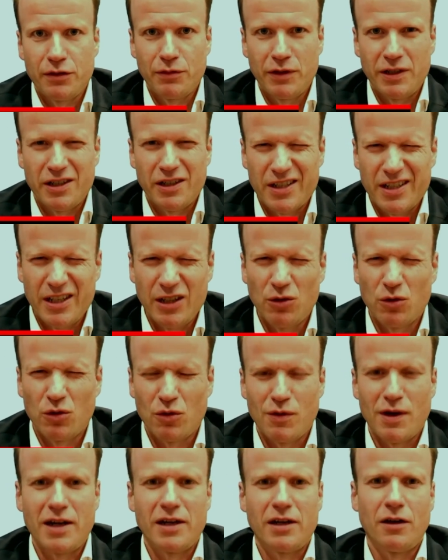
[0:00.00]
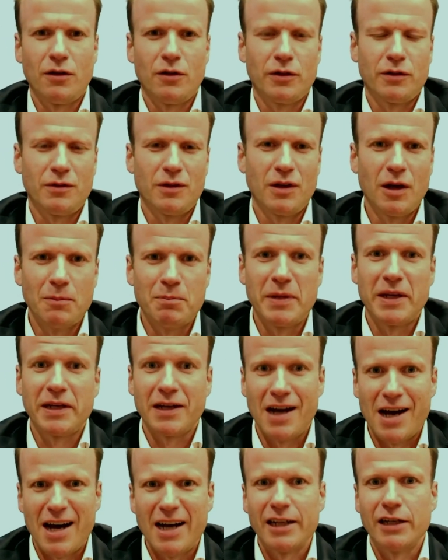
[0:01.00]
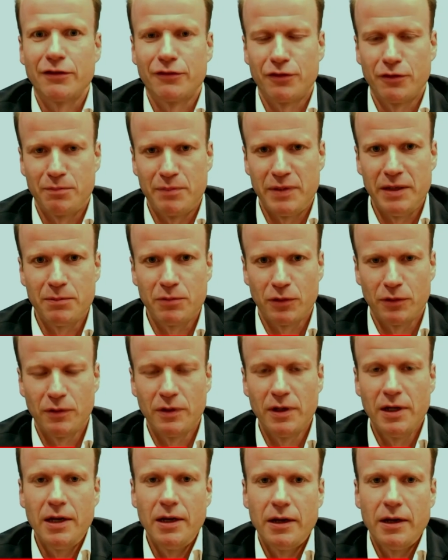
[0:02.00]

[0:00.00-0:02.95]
which are still quite a lot a bit higher for people,